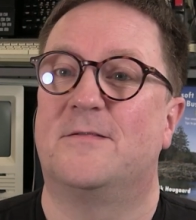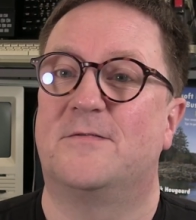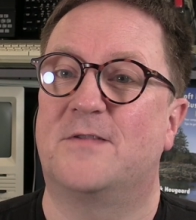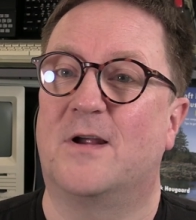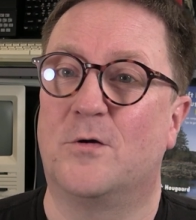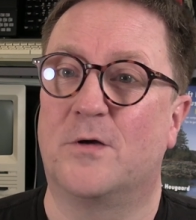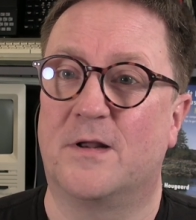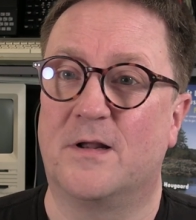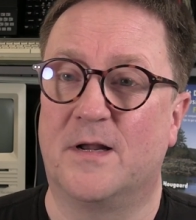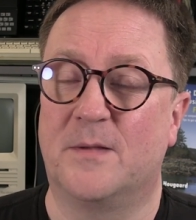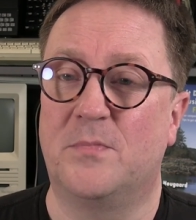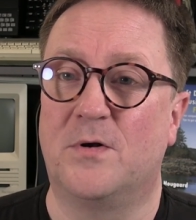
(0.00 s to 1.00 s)
Take a look at the
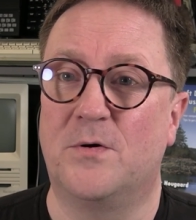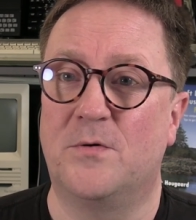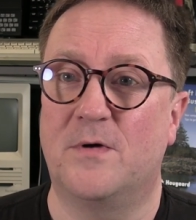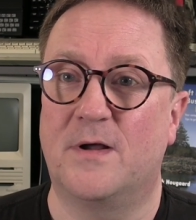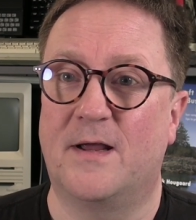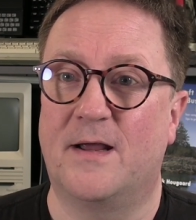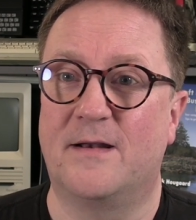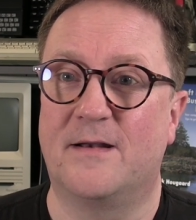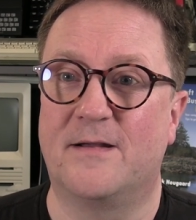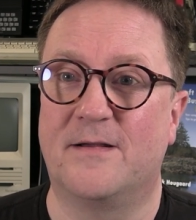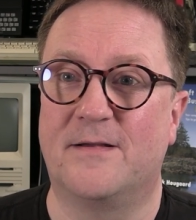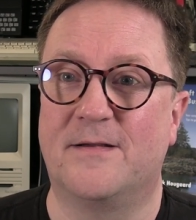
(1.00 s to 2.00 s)
link below and
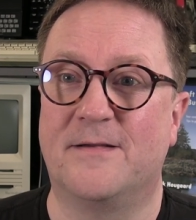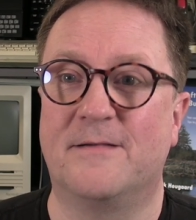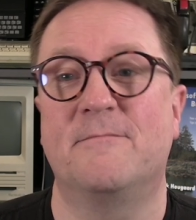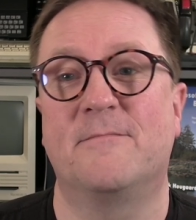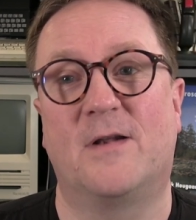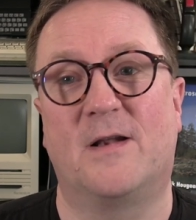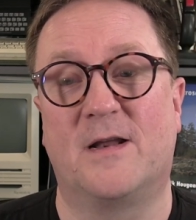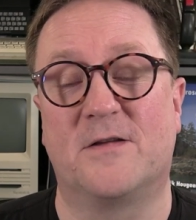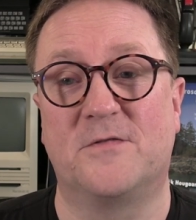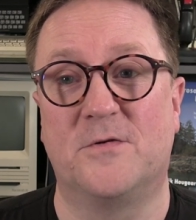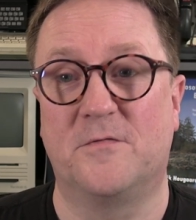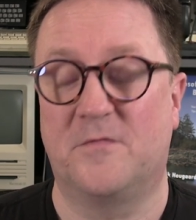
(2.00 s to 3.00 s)
let us
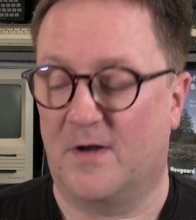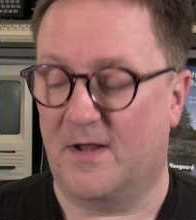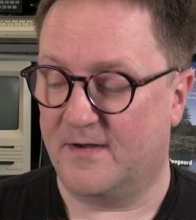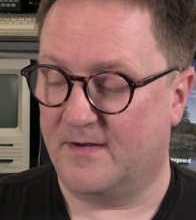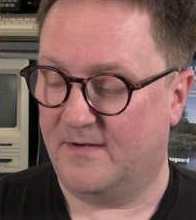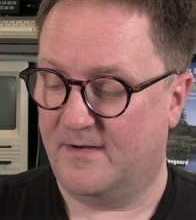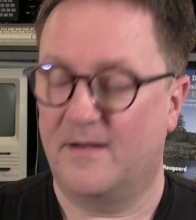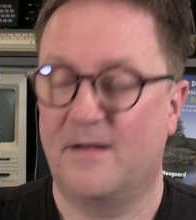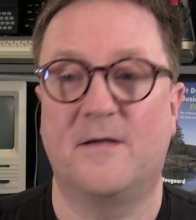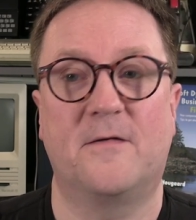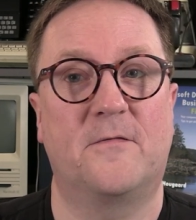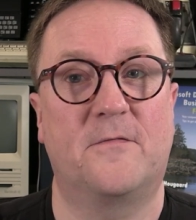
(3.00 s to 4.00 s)
know if you like it.
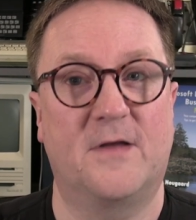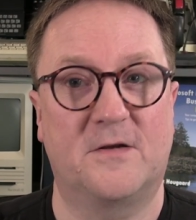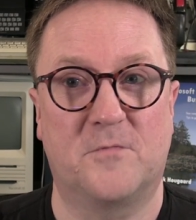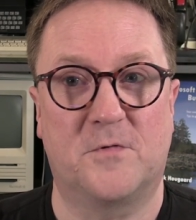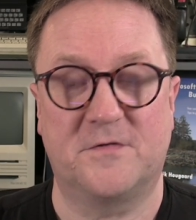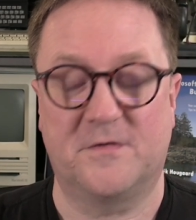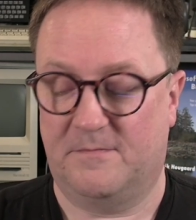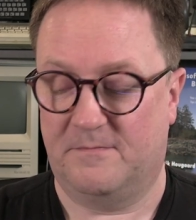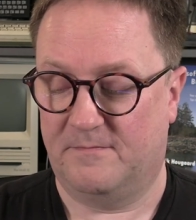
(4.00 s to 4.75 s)
Thanks for watching.